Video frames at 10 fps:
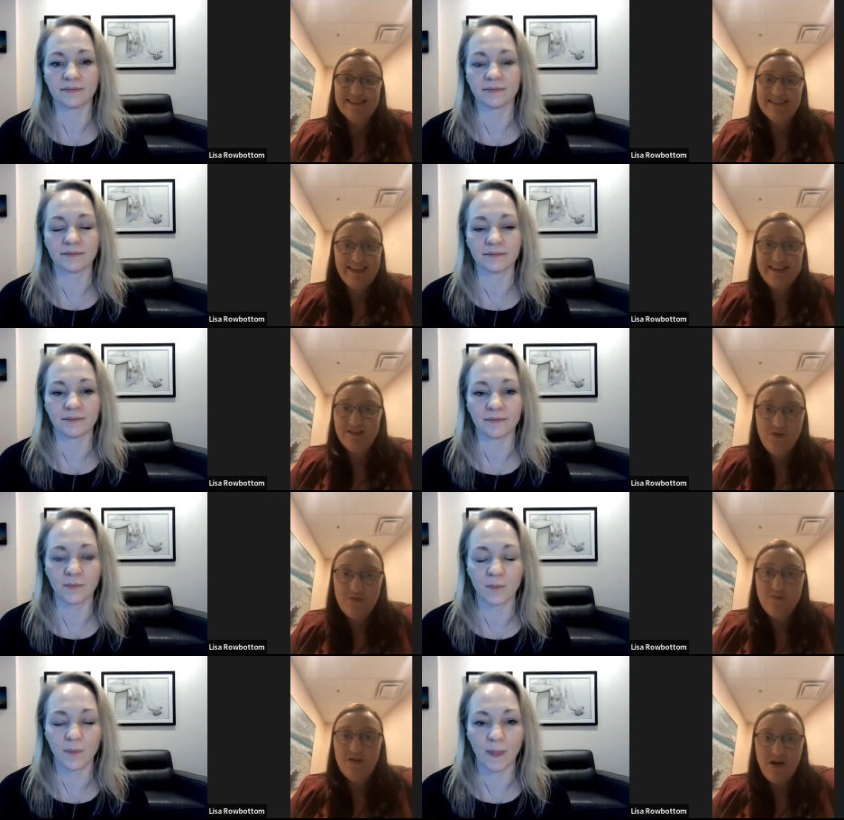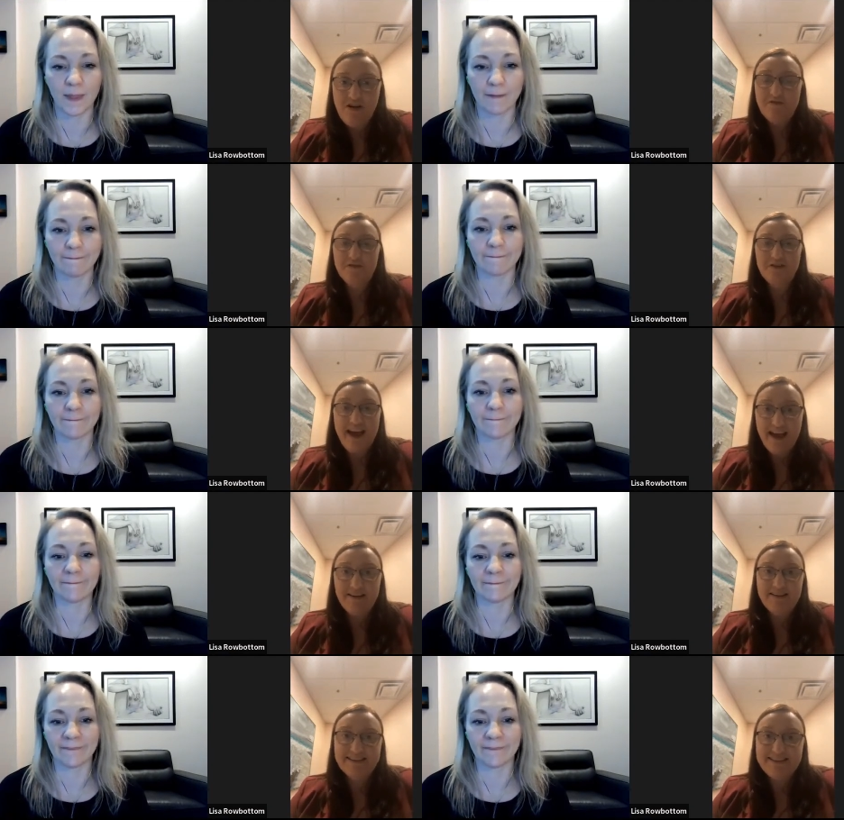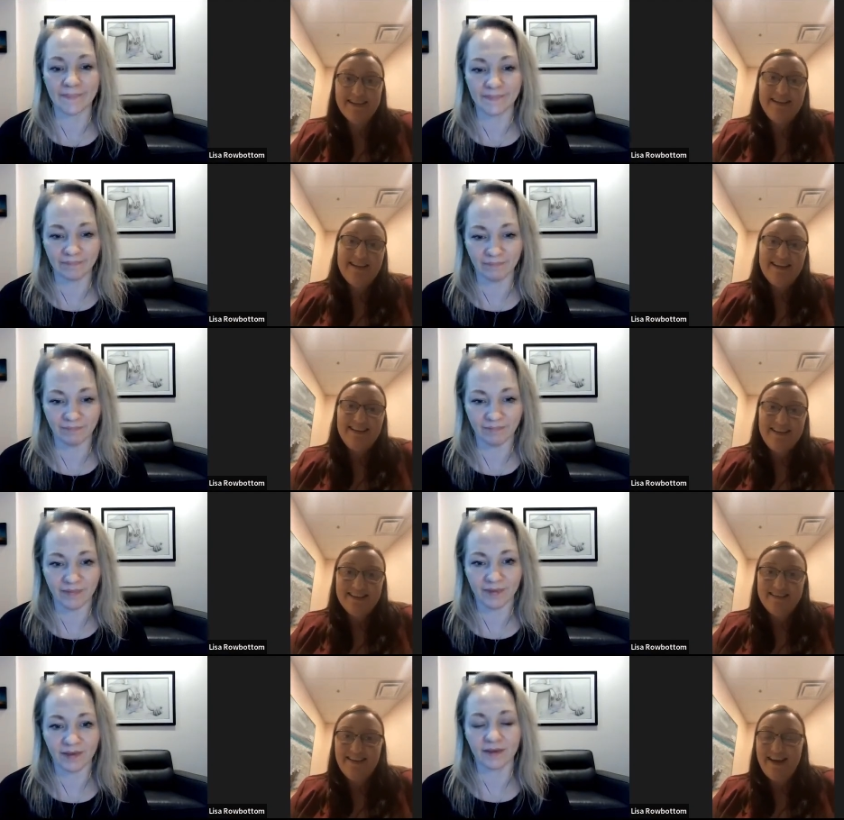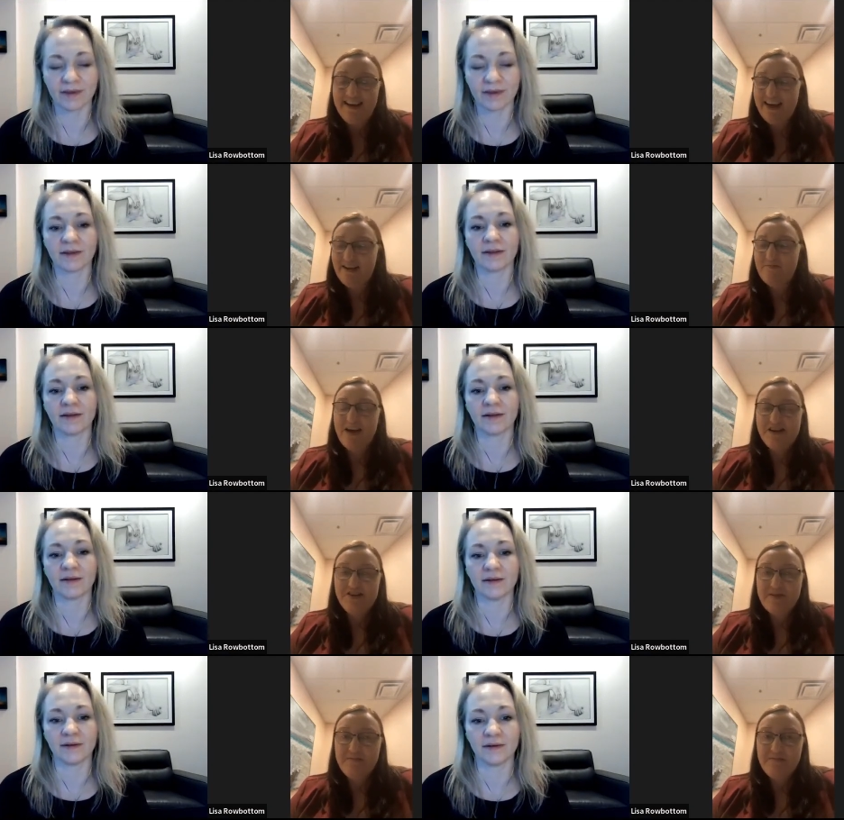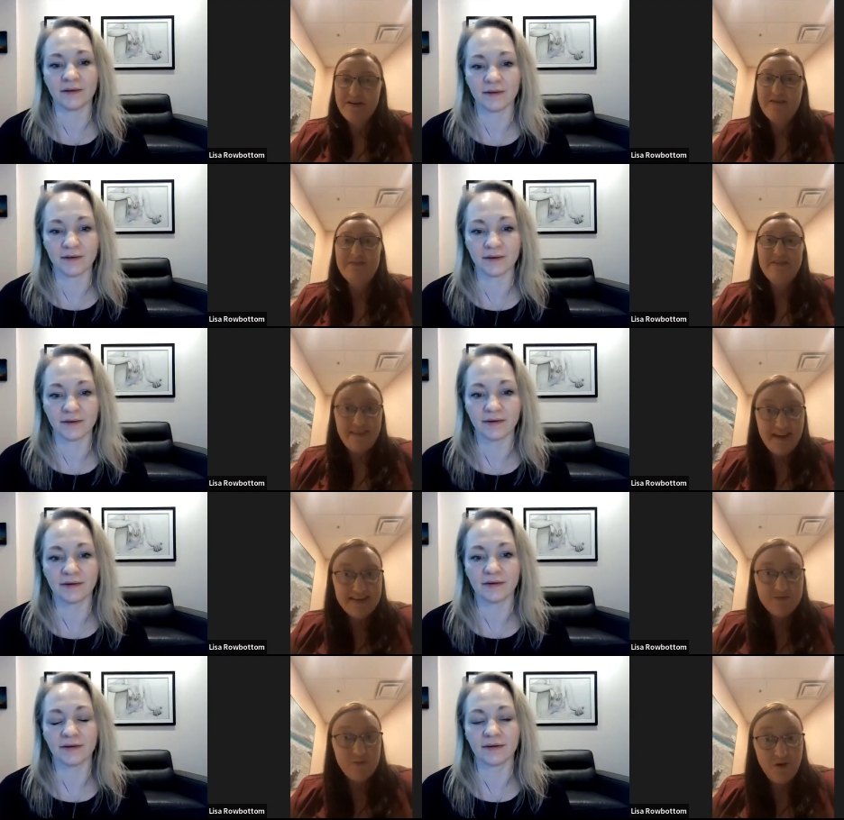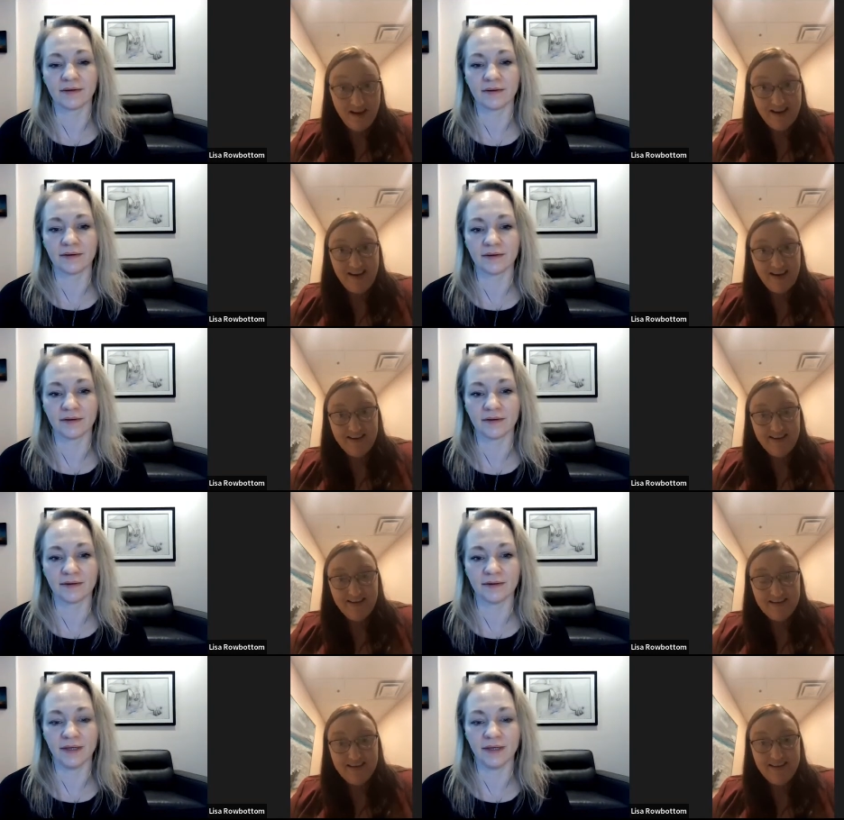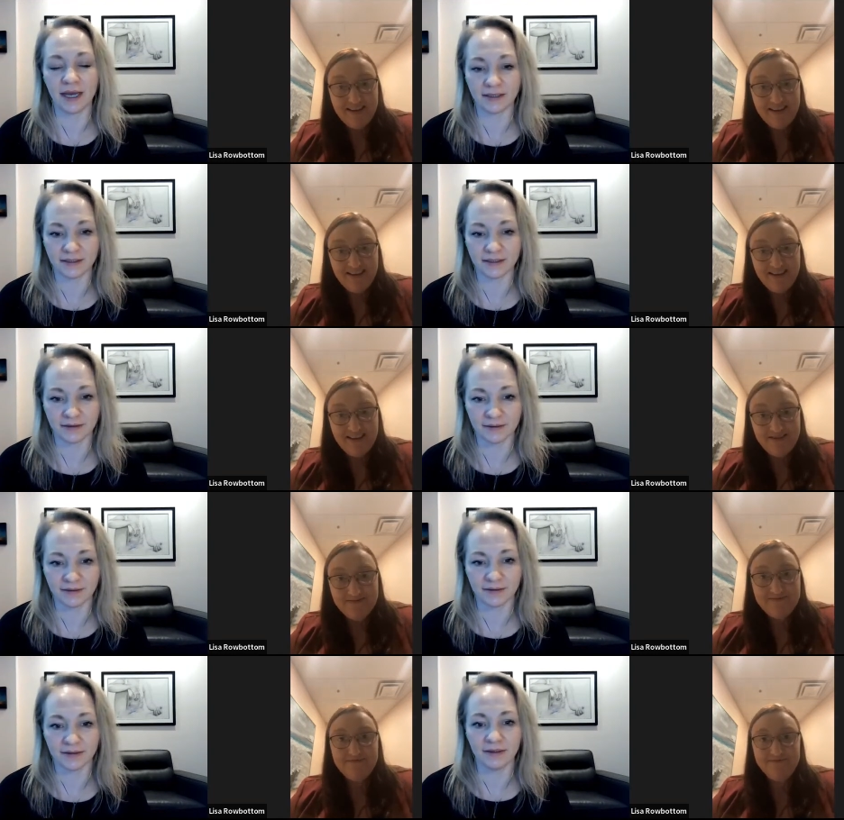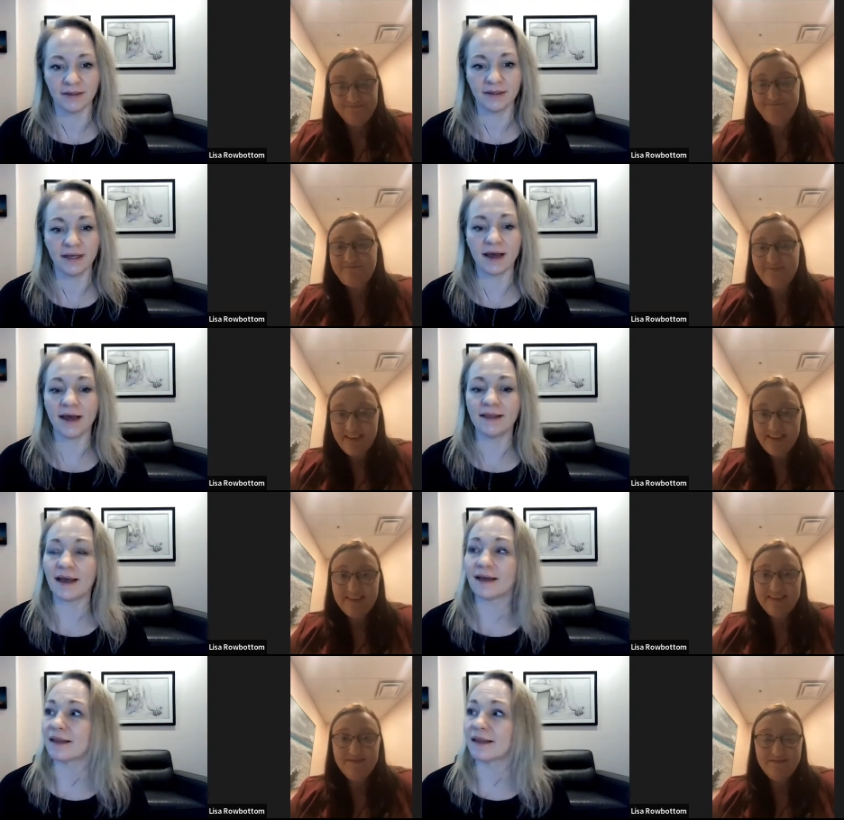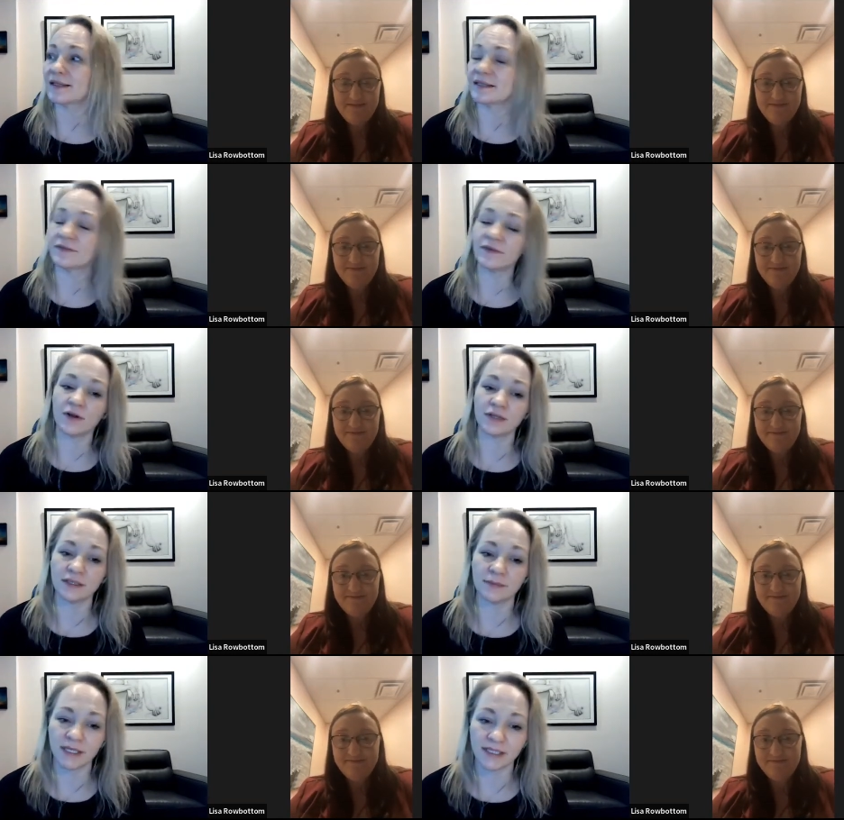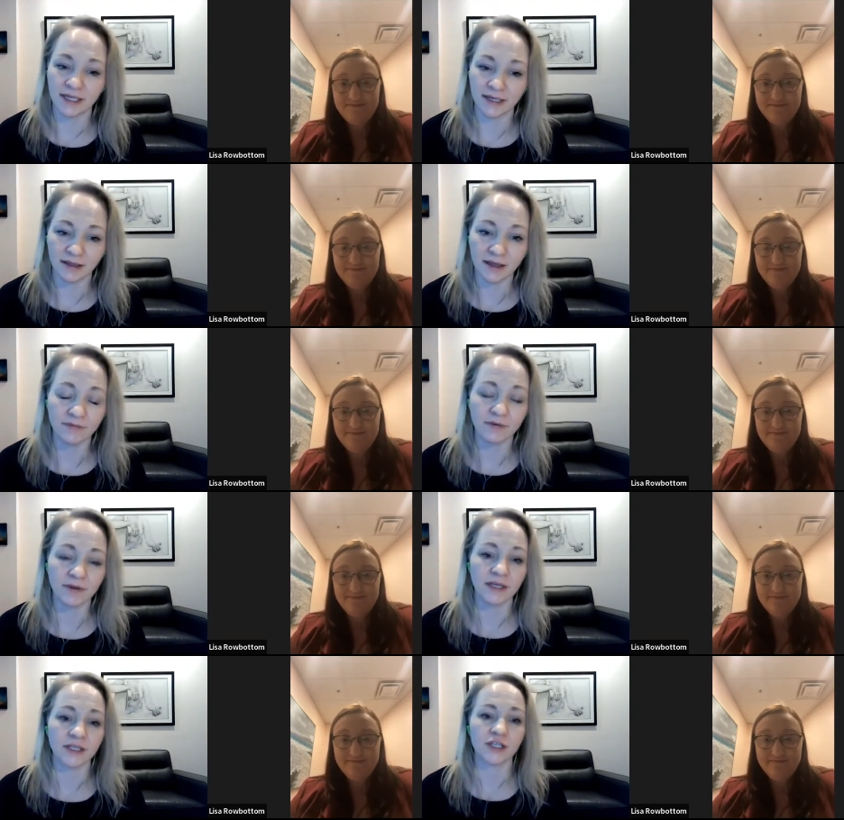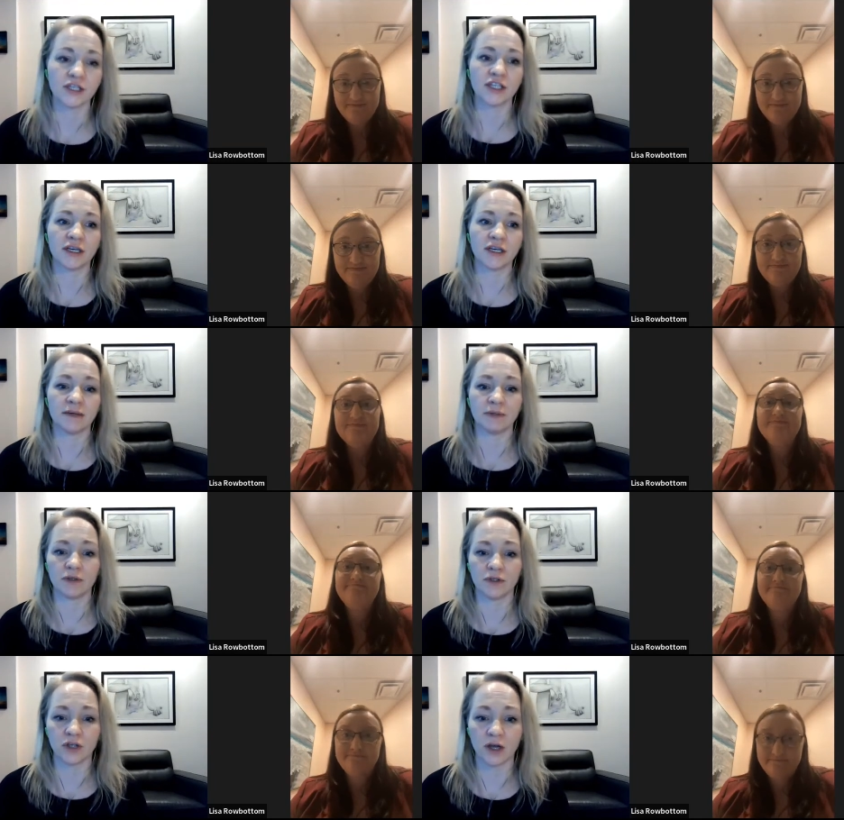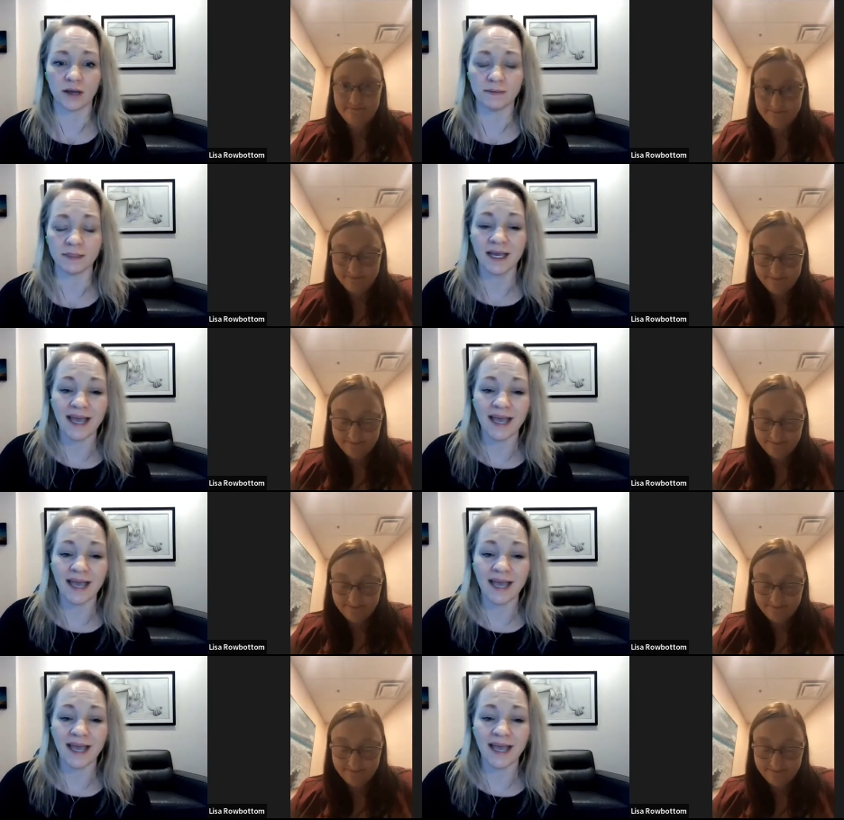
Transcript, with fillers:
Speaker 1: this lazy, horrible, awful adult. You know, I can't manage my money, but that's why.
Speaker 2: Yes. Yeah, and that like difficulty maintaining love relationships or jobs